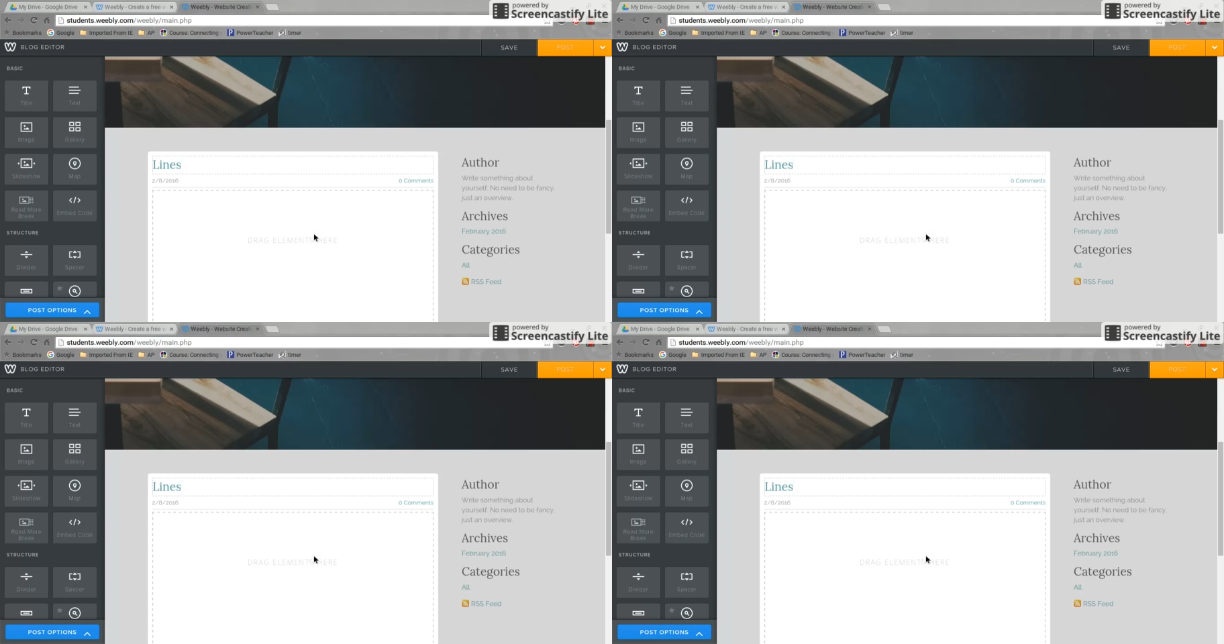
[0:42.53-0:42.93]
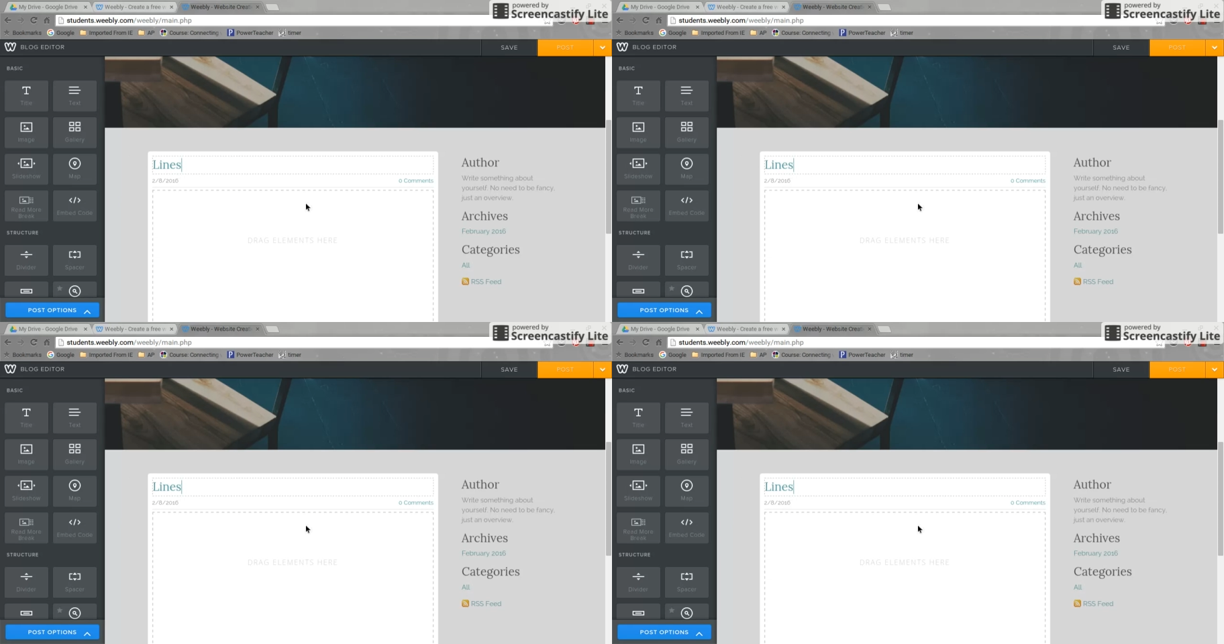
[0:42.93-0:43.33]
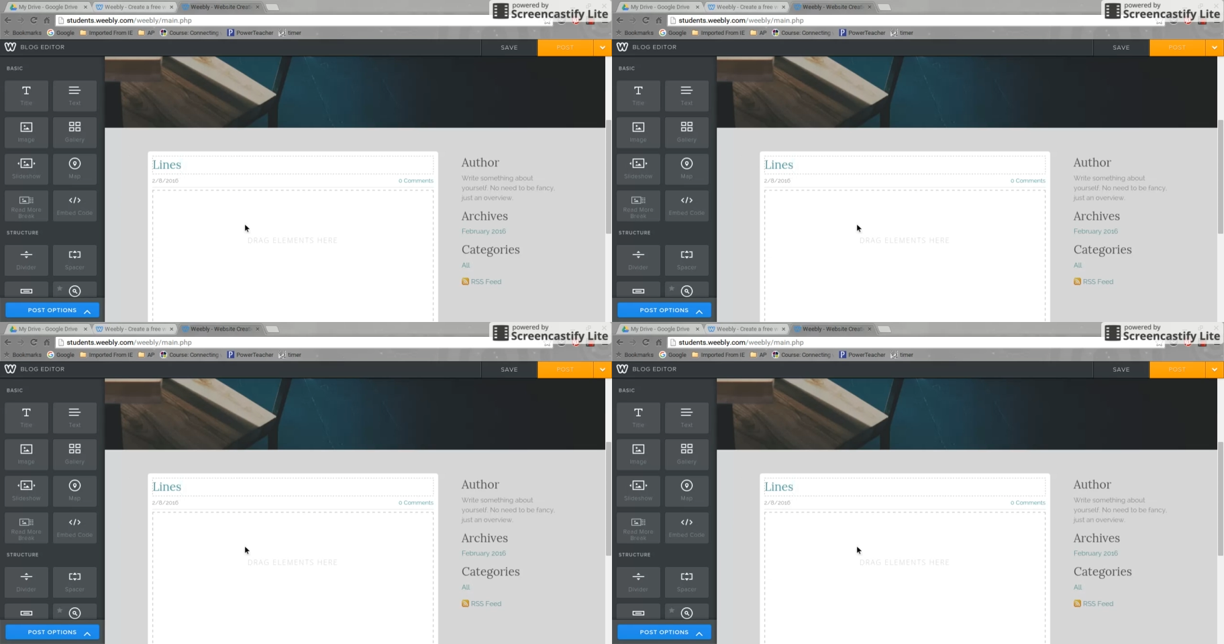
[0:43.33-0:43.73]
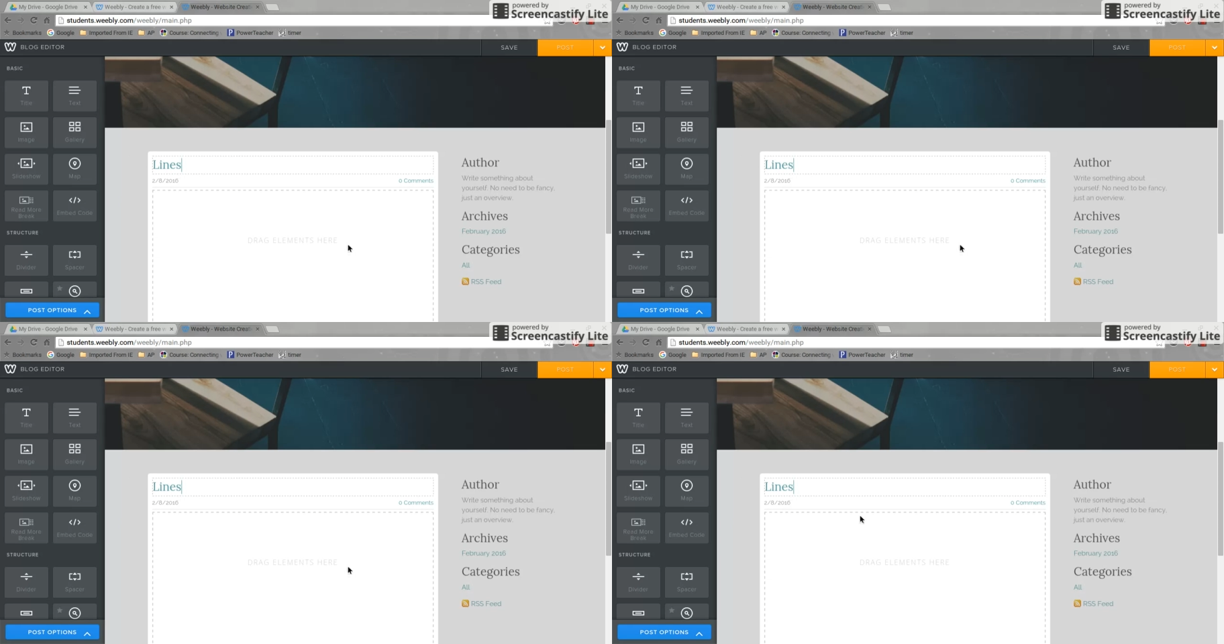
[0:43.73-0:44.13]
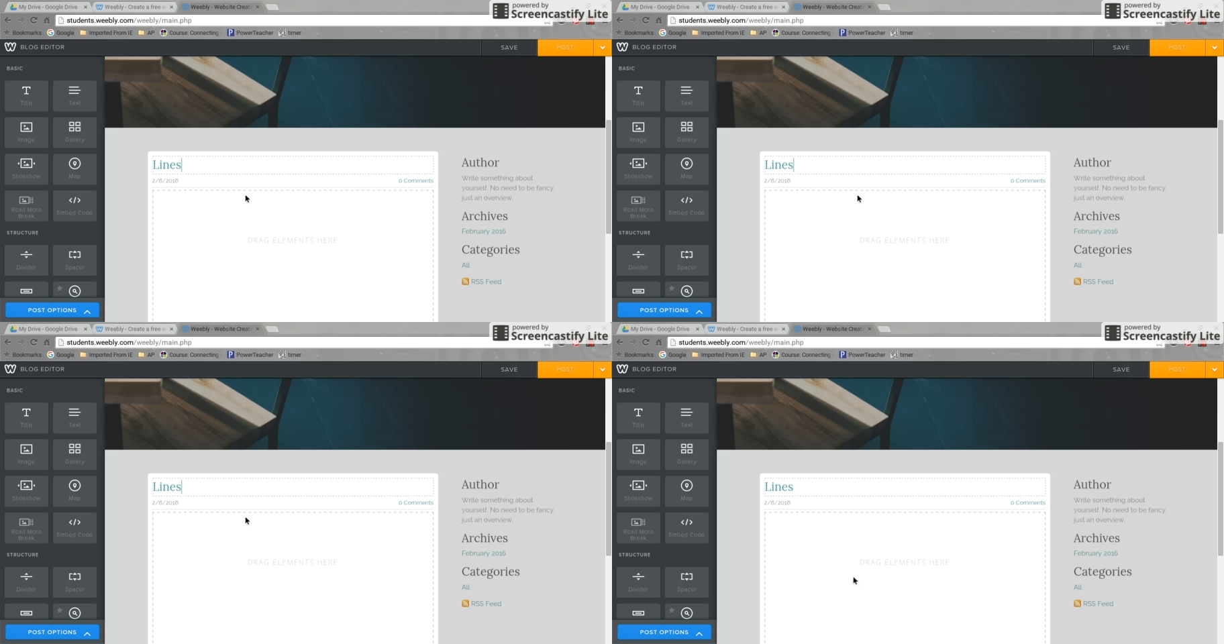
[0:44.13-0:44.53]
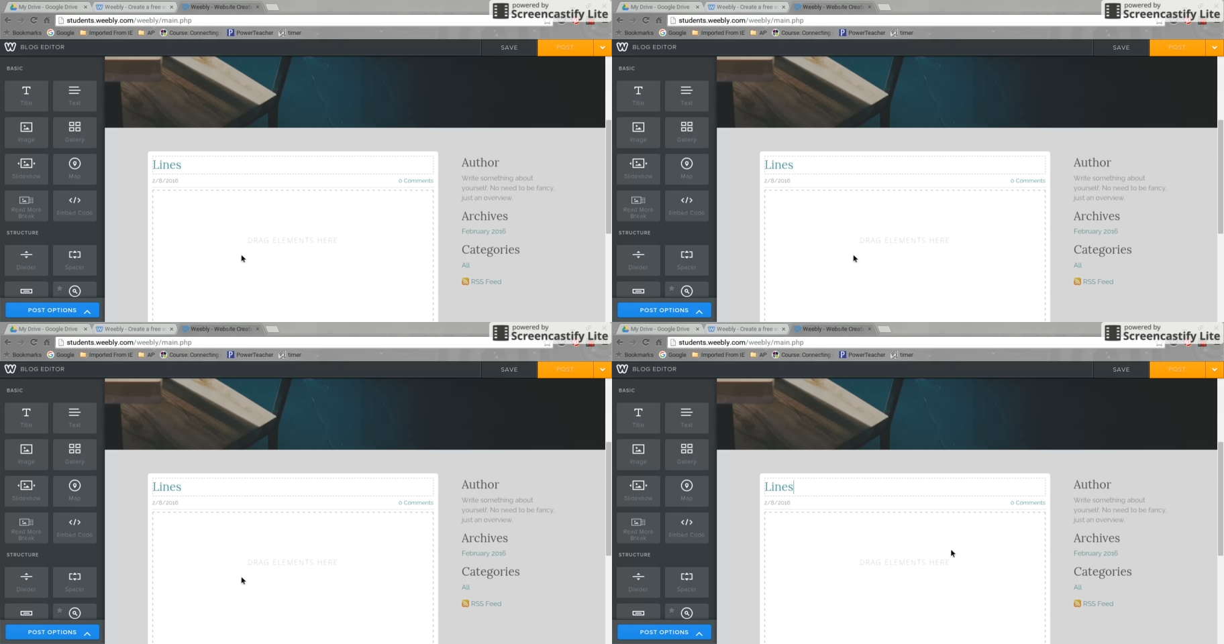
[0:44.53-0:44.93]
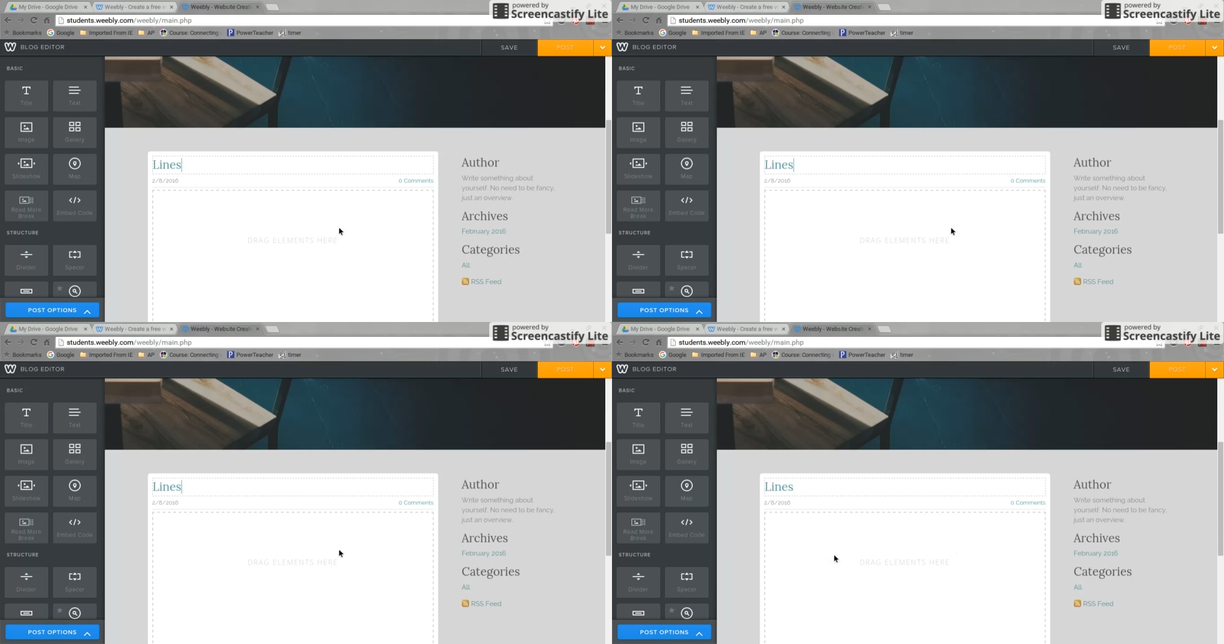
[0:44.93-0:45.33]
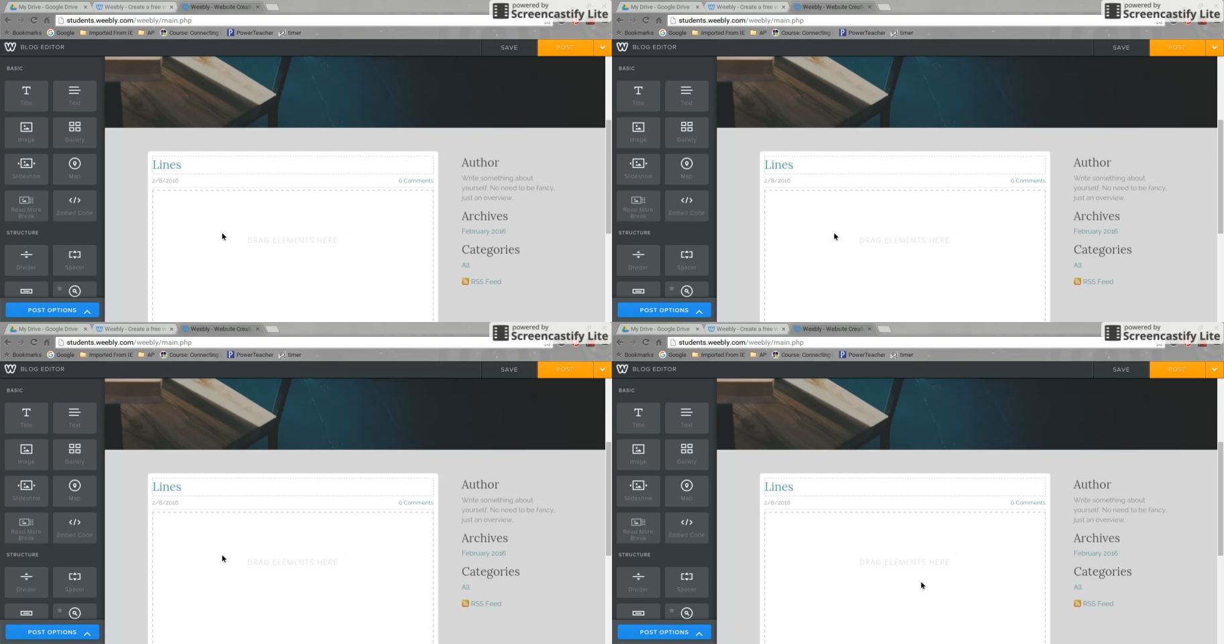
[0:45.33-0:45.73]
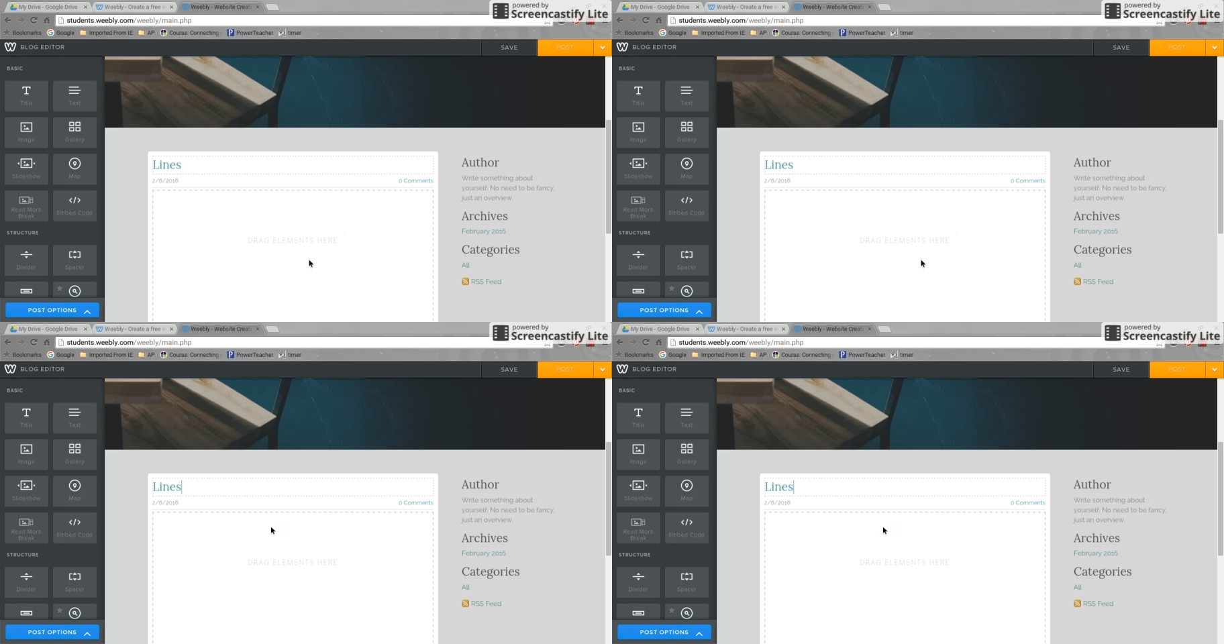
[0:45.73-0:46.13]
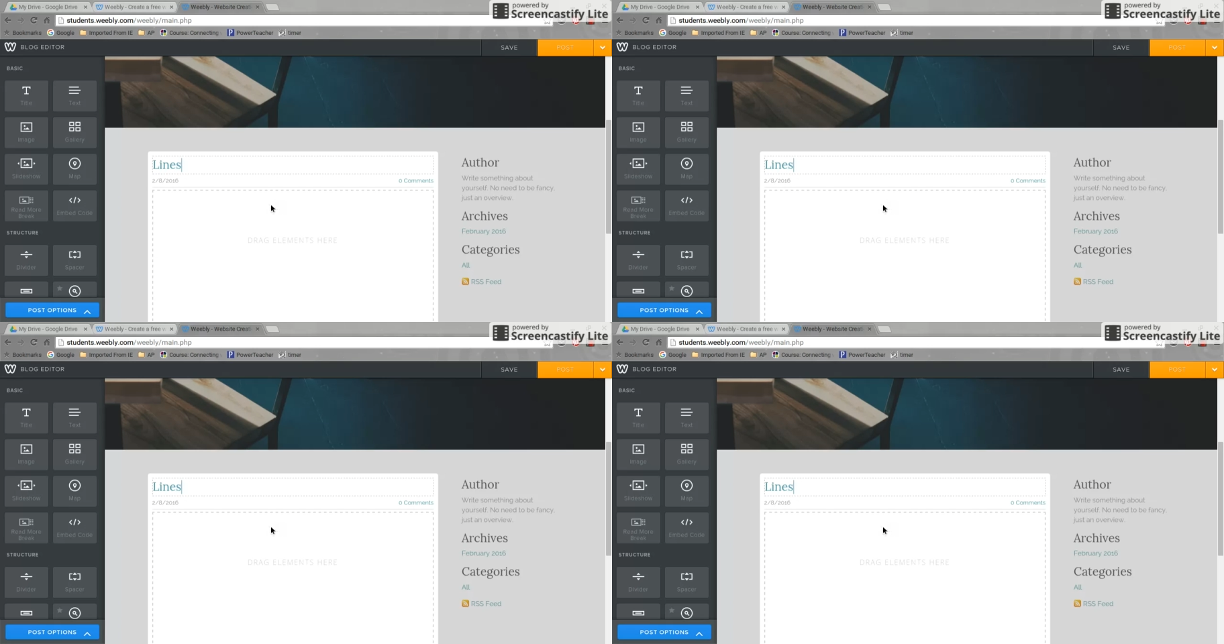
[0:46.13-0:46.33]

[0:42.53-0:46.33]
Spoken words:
(no speaker visible)